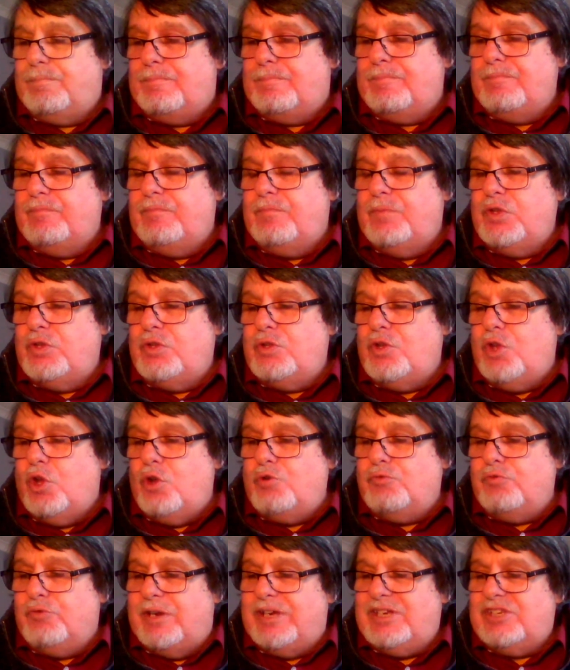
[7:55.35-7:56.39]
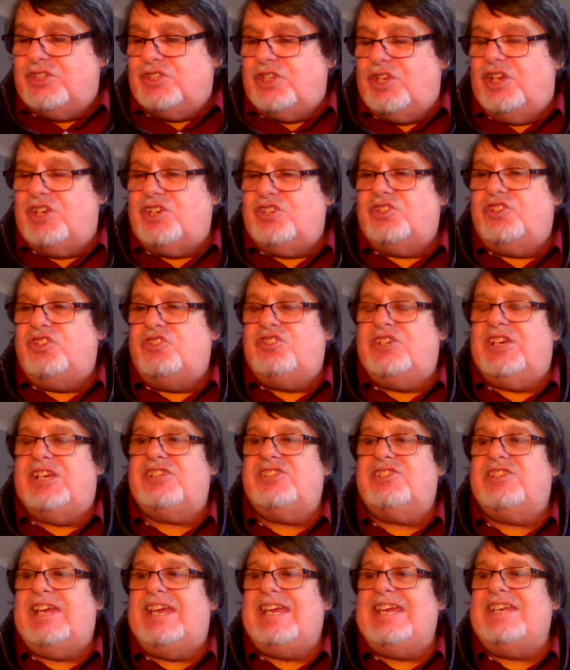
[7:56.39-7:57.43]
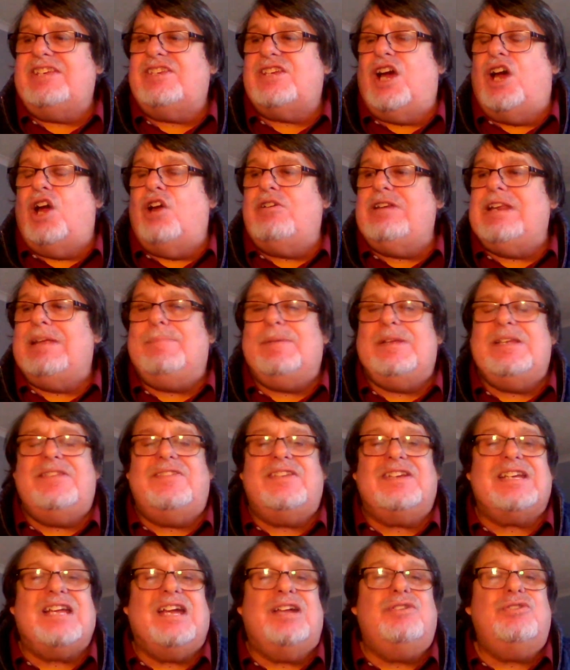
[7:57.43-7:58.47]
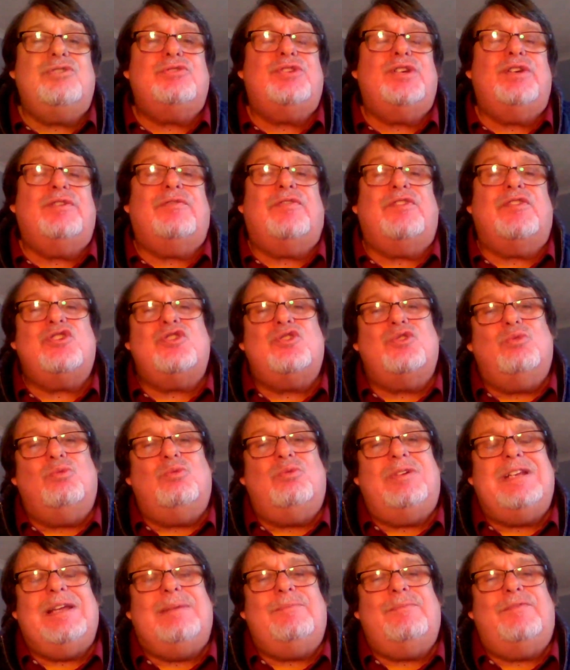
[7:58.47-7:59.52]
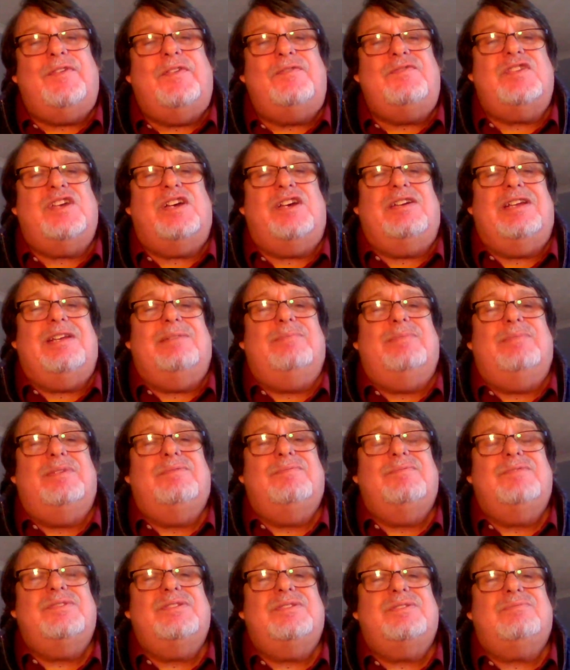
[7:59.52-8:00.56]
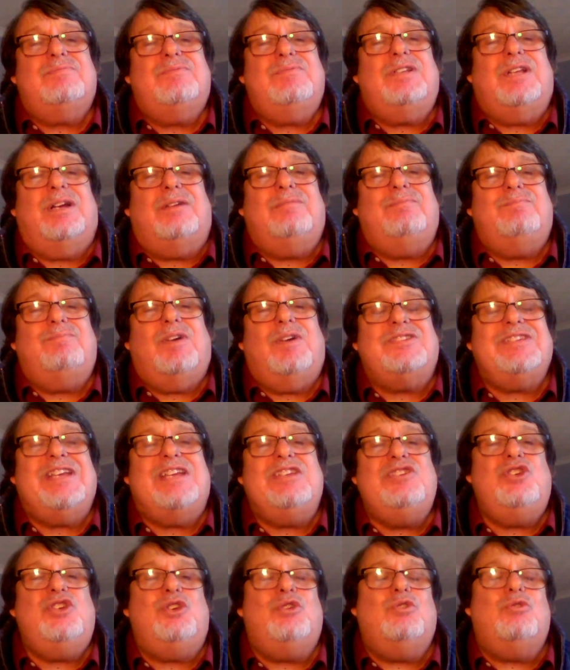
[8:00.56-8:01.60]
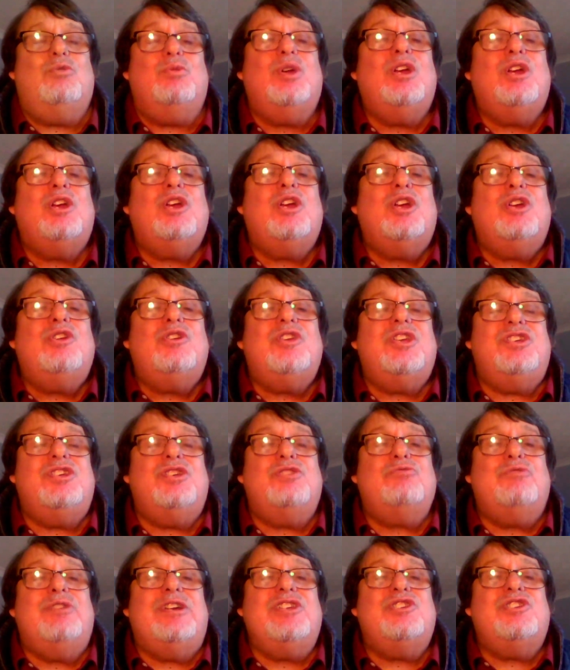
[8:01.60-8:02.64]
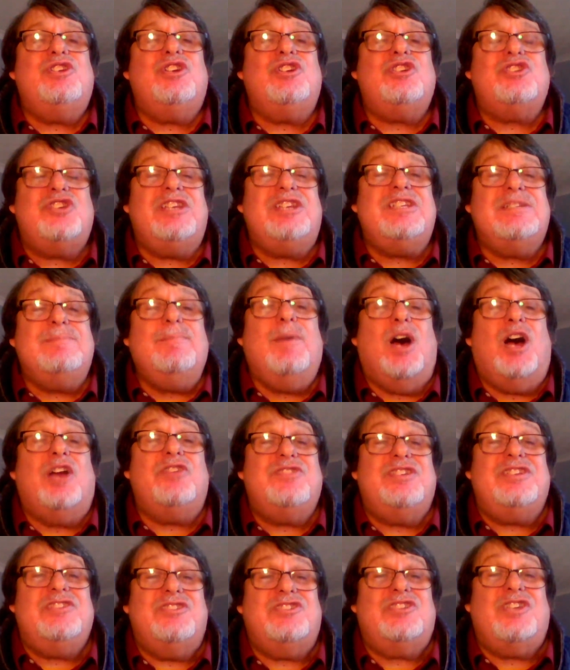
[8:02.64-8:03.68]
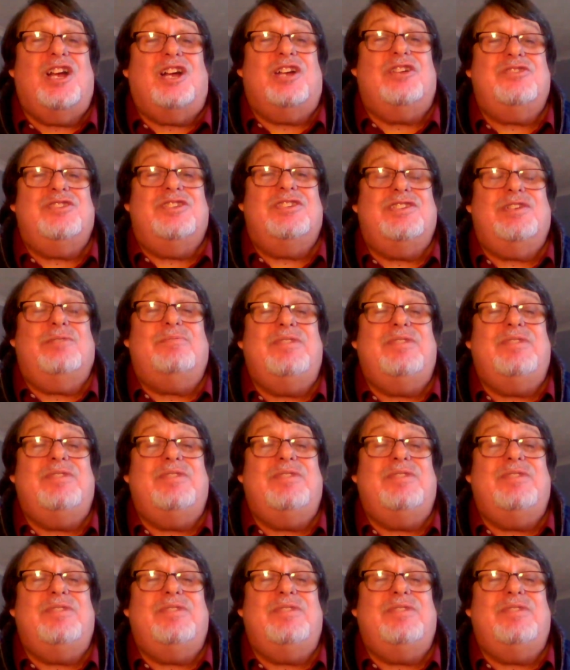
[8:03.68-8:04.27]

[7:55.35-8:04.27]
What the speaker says: New research suggests that he'd only been in the country for a short length of time. I say new. This is research since Martin started, so